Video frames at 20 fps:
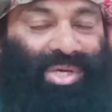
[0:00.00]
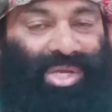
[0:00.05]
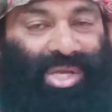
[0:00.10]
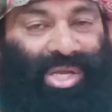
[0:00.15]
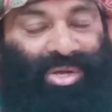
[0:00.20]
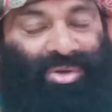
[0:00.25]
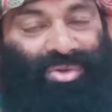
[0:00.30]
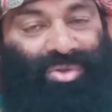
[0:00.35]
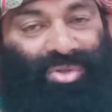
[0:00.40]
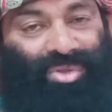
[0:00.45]

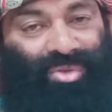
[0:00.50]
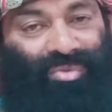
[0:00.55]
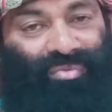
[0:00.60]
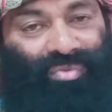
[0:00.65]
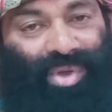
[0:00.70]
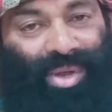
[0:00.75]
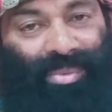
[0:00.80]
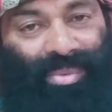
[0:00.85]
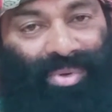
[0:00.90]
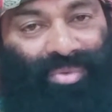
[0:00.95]
Head of the
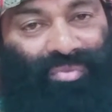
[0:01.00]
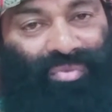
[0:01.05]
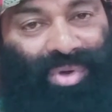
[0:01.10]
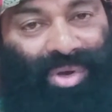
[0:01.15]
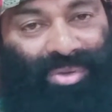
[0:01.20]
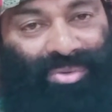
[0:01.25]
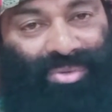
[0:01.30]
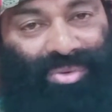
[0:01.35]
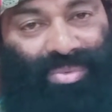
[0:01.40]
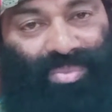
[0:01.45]
family,
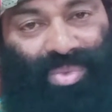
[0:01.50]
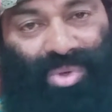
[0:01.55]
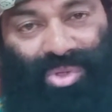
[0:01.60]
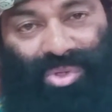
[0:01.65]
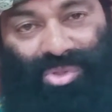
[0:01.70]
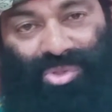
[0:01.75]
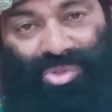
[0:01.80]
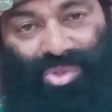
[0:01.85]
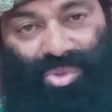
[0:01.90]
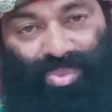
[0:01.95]
father or
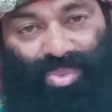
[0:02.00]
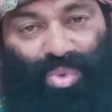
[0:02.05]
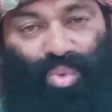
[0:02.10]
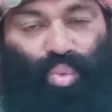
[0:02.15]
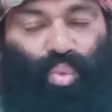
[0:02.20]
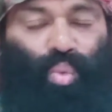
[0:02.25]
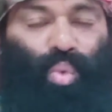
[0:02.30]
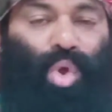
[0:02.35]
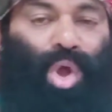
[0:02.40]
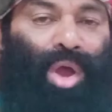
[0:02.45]
mother should be
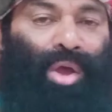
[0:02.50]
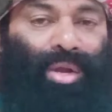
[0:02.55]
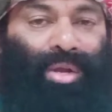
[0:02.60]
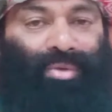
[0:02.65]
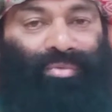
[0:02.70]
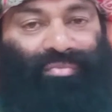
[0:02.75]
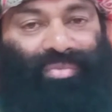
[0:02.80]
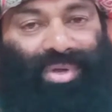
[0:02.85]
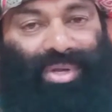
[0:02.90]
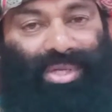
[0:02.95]

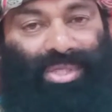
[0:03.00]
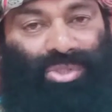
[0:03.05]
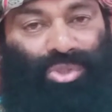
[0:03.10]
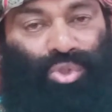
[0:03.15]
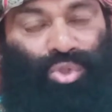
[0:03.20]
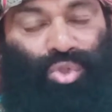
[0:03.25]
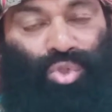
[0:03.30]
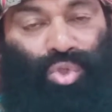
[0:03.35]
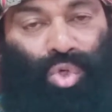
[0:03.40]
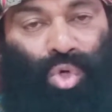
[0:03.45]
very, very
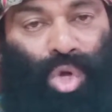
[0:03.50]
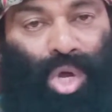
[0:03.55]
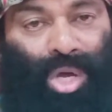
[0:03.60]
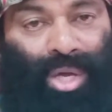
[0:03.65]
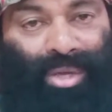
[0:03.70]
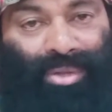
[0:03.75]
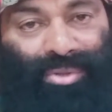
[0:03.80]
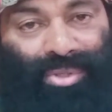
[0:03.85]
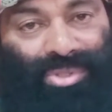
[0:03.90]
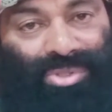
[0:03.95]

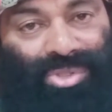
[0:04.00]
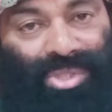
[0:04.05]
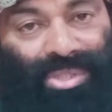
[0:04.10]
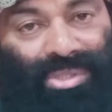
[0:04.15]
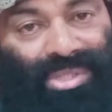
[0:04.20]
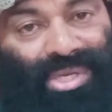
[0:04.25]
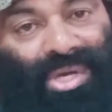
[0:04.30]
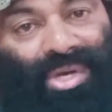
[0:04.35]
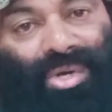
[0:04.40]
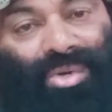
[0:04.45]
strong in the
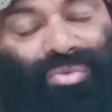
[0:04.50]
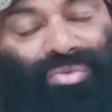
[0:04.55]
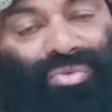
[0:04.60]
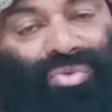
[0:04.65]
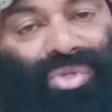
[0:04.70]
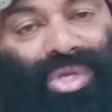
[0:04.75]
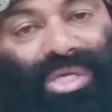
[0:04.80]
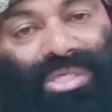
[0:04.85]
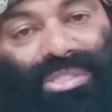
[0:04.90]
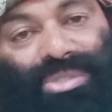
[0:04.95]
sense
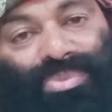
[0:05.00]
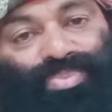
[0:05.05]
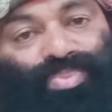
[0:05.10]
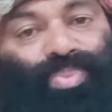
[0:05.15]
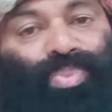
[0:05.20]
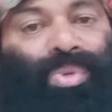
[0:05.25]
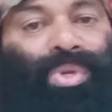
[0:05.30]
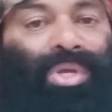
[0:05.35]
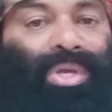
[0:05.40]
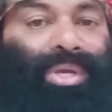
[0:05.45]
their
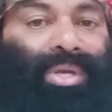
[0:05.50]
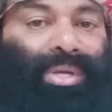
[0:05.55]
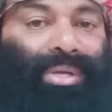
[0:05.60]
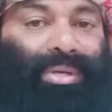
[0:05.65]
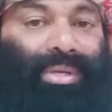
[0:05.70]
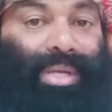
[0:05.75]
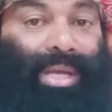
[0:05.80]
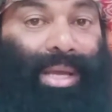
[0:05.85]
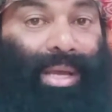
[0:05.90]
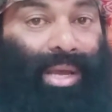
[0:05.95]

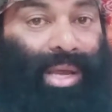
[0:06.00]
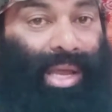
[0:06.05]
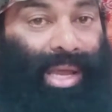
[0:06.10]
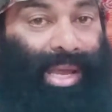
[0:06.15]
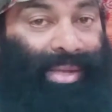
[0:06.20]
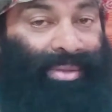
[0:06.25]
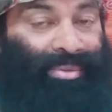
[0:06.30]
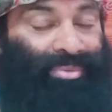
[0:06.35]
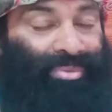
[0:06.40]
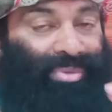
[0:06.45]
speed.
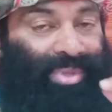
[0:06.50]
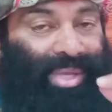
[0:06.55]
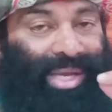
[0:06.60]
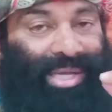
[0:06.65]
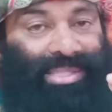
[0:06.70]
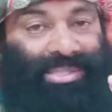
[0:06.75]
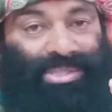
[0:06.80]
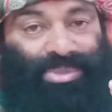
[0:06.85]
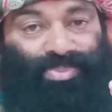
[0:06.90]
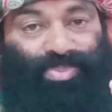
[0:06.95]
And
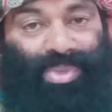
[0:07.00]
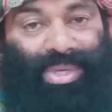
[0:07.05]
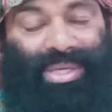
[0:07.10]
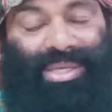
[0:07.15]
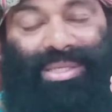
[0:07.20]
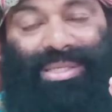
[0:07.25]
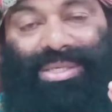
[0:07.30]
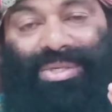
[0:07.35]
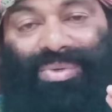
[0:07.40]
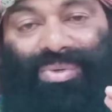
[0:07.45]
that
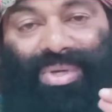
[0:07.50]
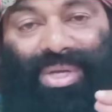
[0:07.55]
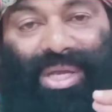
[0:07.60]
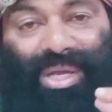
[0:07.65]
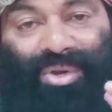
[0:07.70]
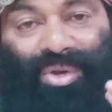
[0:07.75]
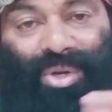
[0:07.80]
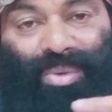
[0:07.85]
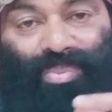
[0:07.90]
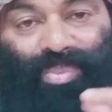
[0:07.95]
speed, you
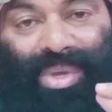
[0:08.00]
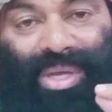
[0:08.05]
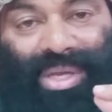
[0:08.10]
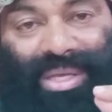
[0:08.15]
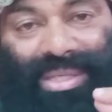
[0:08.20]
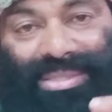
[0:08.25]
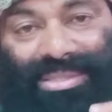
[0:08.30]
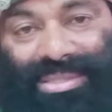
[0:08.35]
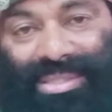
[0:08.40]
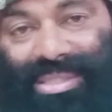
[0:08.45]
cannot
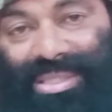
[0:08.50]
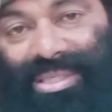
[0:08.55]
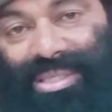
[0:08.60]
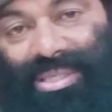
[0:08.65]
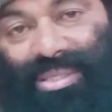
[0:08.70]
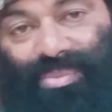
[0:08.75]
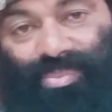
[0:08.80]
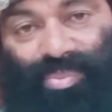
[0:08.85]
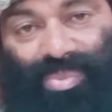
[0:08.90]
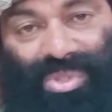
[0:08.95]
make a
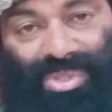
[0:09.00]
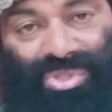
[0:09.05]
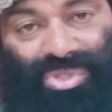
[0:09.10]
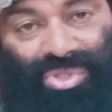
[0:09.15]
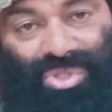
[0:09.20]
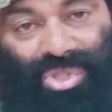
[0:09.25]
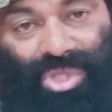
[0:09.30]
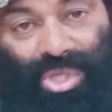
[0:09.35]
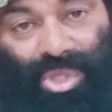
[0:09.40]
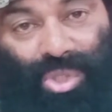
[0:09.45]
single
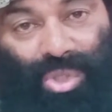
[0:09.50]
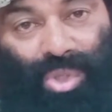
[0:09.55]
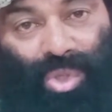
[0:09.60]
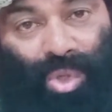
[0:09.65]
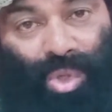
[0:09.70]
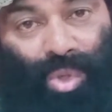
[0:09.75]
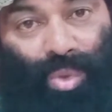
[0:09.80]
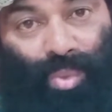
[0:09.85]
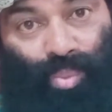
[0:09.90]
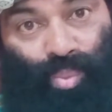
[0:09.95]
mistake.
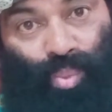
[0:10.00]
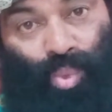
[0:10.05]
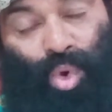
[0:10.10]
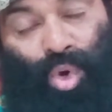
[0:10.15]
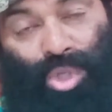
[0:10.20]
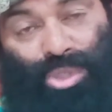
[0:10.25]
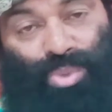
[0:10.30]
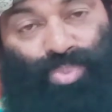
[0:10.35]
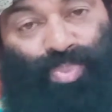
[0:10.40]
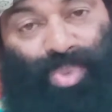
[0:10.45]

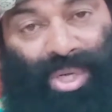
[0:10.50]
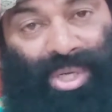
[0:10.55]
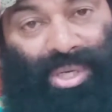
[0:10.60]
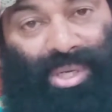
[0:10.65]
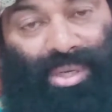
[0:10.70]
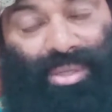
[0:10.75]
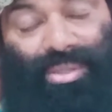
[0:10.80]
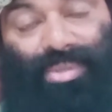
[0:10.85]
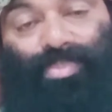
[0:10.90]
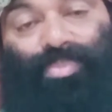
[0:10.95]
More
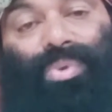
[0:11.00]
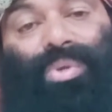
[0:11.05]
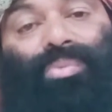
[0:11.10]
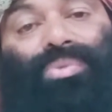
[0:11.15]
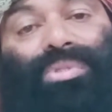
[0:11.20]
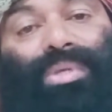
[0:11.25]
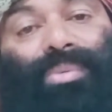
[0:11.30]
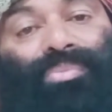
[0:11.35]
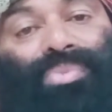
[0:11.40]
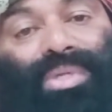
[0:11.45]
speeder.
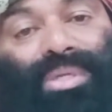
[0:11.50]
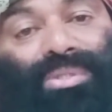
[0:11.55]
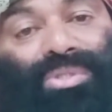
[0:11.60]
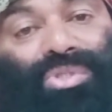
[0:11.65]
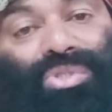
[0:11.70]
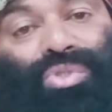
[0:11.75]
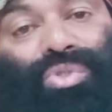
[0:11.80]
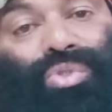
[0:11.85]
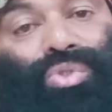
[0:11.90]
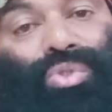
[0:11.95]

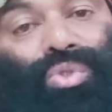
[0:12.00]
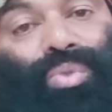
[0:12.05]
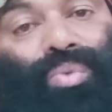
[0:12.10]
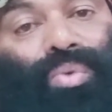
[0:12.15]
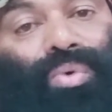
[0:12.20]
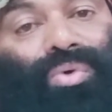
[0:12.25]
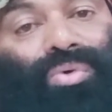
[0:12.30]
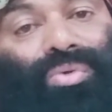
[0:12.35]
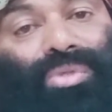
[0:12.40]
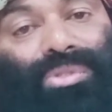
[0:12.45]
Sometimes you
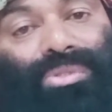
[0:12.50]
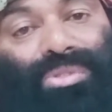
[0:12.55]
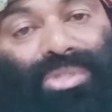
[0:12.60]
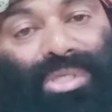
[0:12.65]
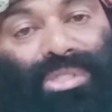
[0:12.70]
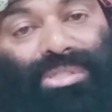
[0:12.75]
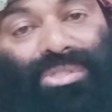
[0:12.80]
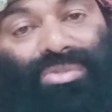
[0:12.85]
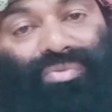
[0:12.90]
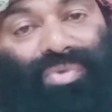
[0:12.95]
do
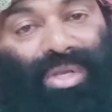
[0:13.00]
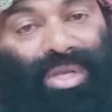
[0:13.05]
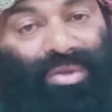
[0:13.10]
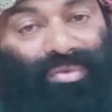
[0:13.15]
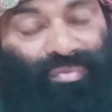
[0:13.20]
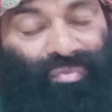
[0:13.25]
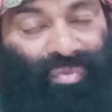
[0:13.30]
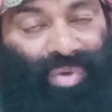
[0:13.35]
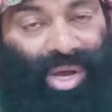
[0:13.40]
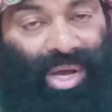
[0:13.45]
things very
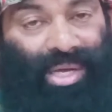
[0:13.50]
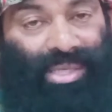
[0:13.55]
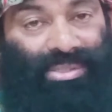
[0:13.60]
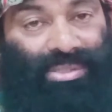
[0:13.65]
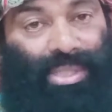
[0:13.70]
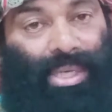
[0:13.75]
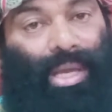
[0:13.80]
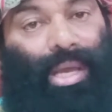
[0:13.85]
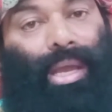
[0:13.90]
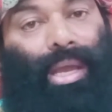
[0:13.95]

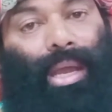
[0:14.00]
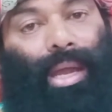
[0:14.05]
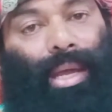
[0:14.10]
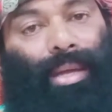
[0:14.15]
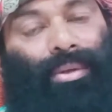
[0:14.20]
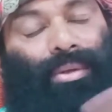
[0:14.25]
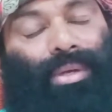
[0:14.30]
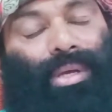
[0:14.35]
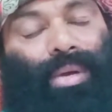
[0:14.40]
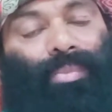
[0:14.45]
fast
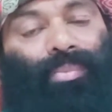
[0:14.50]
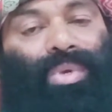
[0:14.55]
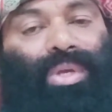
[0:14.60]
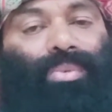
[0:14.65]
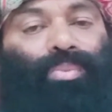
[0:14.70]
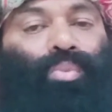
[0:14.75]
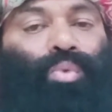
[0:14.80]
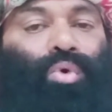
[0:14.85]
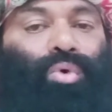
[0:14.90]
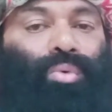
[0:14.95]
and you
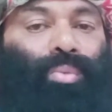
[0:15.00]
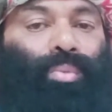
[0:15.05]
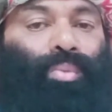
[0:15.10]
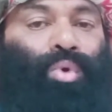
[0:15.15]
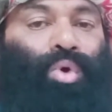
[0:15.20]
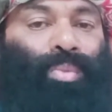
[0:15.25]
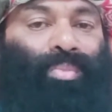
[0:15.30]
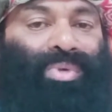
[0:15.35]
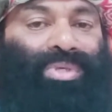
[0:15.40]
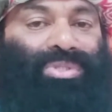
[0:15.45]
commit more
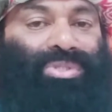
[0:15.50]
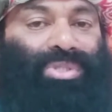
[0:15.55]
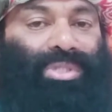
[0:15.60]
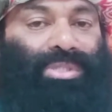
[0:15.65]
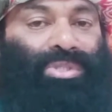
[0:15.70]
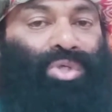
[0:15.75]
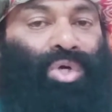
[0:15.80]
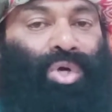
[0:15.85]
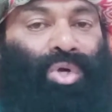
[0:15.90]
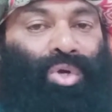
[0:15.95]
more
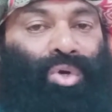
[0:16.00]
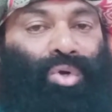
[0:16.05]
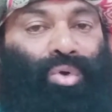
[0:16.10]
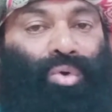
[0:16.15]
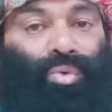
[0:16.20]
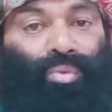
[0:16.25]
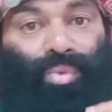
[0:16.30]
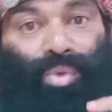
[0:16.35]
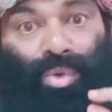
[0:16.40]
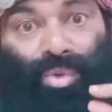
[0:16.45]
mistake no no no
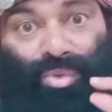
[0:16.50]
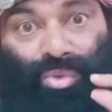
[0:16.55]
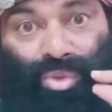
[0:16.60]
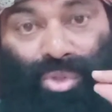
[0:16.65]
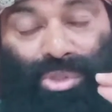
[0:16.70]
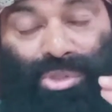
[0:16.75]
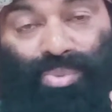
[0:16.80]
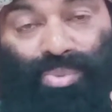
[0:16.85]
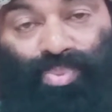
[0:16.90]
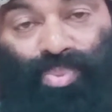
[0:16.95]

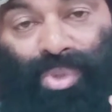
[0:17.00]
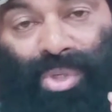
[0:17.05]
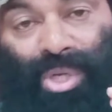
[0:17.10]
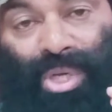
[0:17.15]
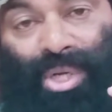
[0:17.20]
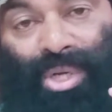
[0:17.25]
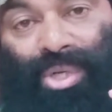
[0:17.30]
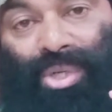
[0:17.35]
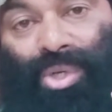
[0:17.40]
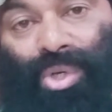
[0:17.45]
the
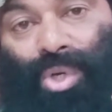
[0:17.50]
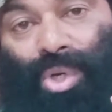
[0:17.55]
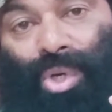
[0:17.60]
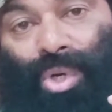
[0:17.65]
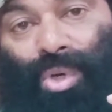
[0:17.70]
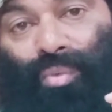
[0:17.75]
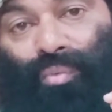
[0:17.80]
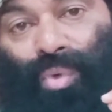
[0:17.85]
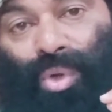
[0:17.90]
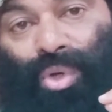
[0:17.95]
speed
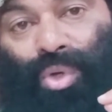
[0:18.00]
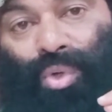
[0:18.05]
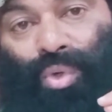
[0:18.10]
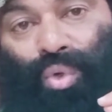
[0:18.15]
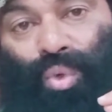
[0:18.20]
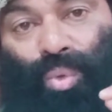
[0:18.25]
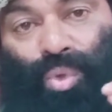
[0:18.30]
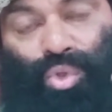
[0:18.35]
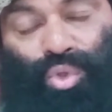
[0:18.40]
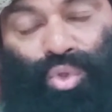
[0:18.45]
when you do